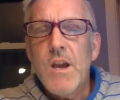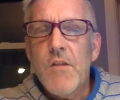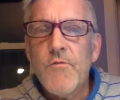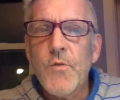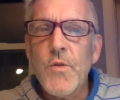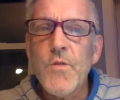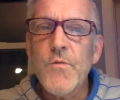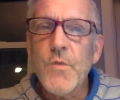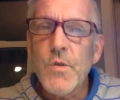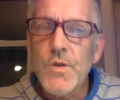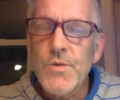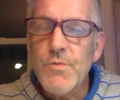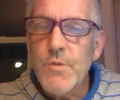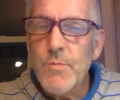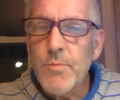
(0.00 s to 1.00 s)
For the
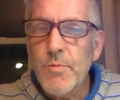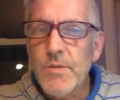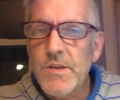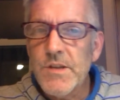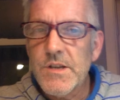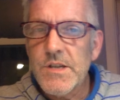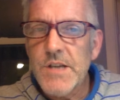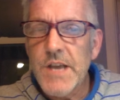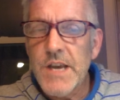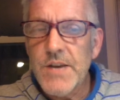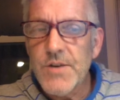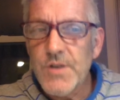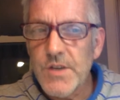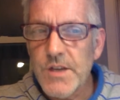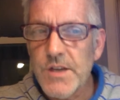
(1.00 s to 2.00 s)
virtual
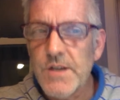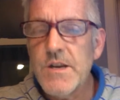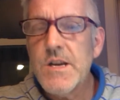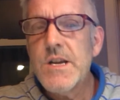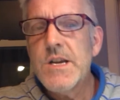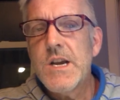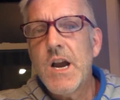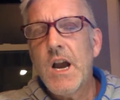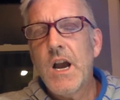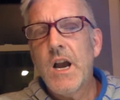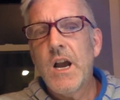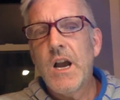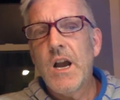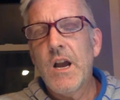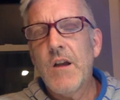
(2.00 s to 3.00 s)
presentation,
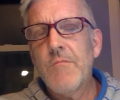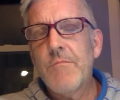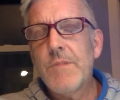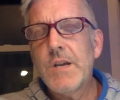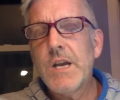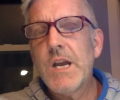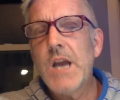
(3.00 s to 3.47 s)
I